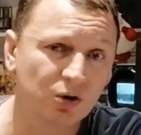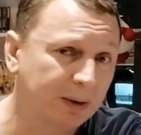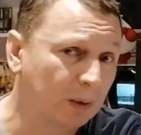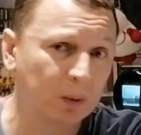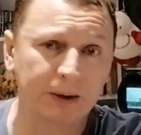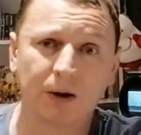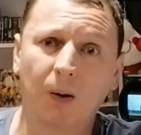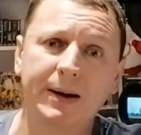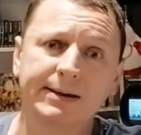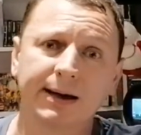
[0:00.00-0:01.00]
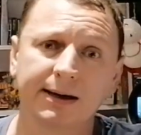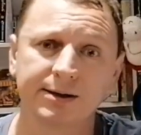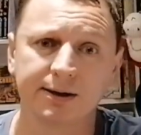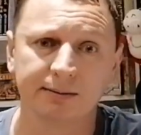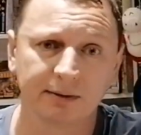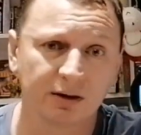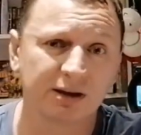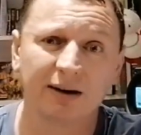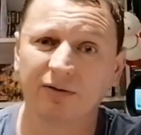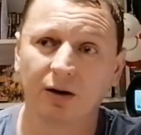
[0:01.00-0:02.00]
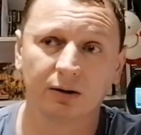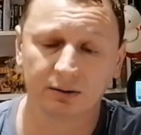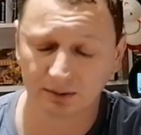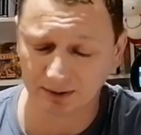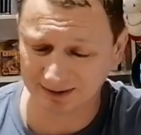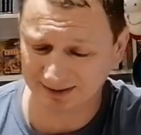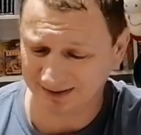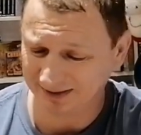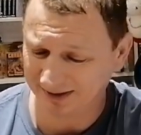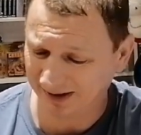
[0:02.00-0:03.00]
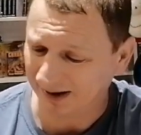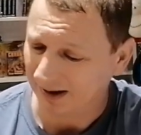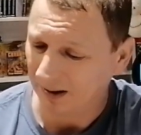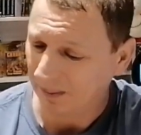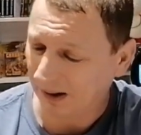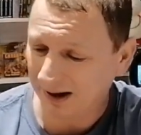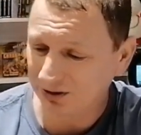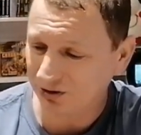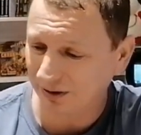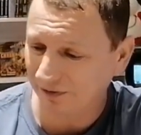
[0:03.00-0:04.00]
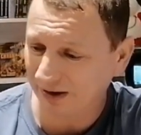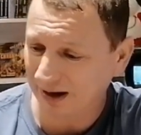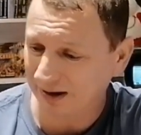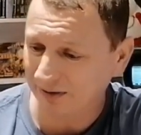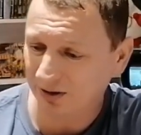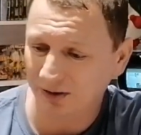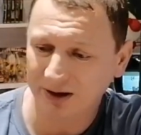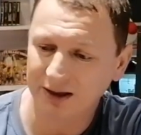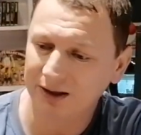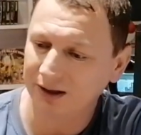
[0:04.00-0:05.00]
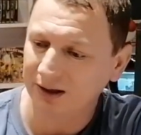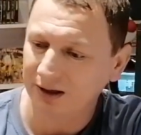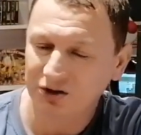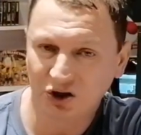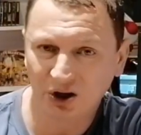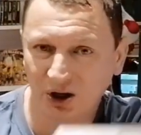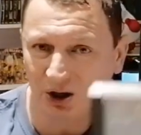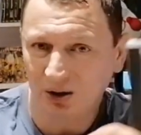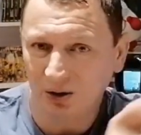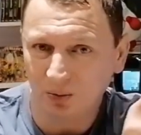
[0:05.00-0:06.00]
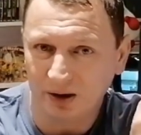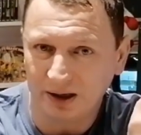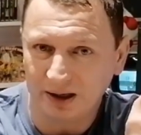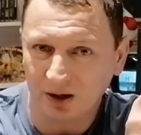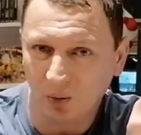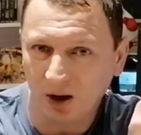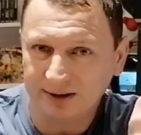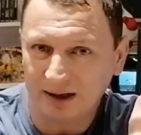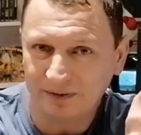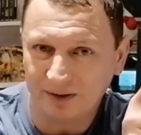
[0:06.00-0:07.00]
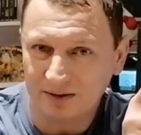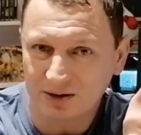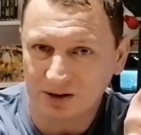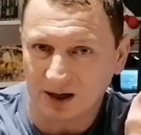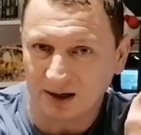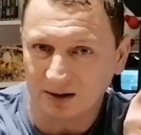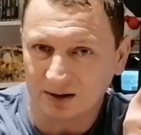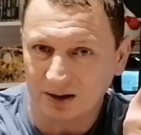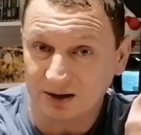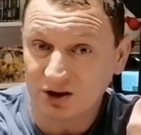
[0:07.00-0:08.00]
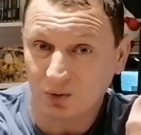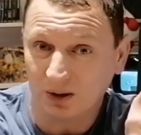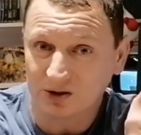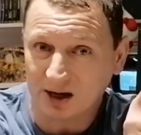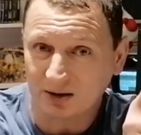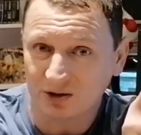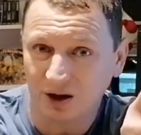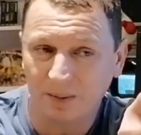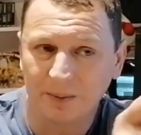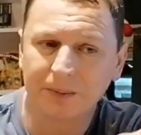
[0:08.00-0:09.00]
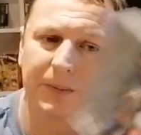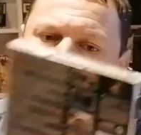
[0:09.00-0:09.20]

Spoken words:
Somebody will put in the comment section because I've forgotten. Yeah, but I just love that. You've got the turtle with the world elephants and the Discworld sat on top.